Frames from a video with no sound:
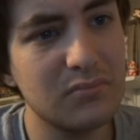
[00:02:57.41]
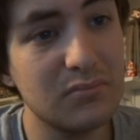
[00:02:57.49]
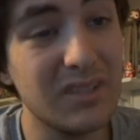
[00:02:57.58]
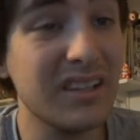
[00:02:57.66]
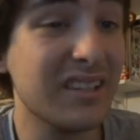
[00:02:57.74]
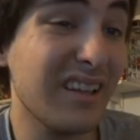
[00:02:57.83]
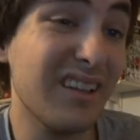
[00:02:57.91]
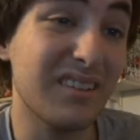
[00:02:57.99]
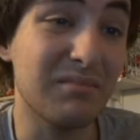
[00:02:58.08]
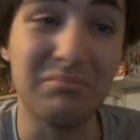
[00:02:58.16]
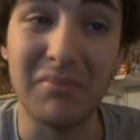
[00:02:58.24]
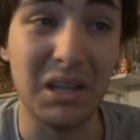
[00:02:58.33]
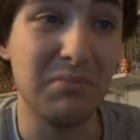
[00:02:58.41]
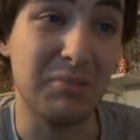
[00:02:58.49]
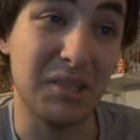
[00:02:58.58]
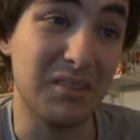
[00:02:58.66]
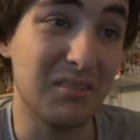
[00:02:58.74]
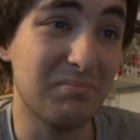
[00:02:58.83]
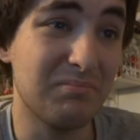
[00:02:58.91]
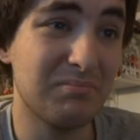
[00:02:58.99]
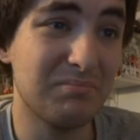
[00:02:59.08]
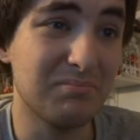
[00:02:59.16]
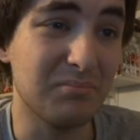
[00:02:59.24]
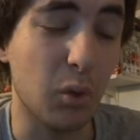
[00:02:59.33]
Then again, it might be a
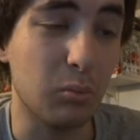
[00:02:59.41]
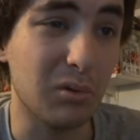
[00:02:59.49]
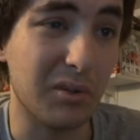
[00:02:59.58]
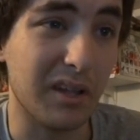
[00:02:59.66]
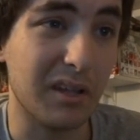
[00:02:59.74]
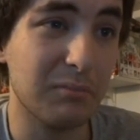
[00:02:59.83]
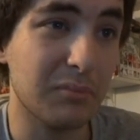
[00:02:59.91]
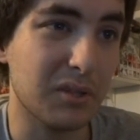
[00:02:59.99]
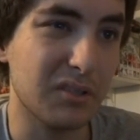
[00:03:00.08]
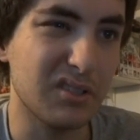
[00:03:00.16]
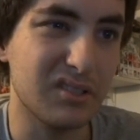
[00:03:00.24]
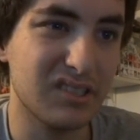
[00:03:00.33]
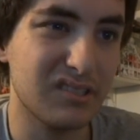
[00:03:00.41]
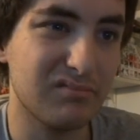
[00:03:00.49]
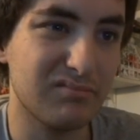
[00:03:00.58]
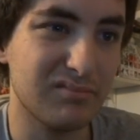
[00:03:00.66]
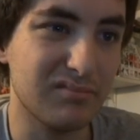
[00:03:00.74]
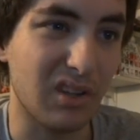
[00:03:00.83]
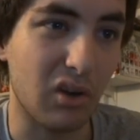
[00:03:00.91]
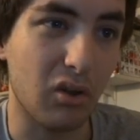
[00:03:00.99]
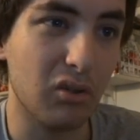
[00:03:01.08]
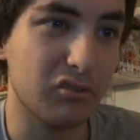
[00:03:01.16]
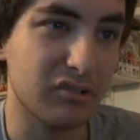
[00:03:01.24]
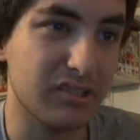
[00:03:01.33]
mobile game because they're
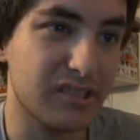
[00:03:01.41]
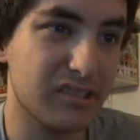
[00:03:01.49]
all just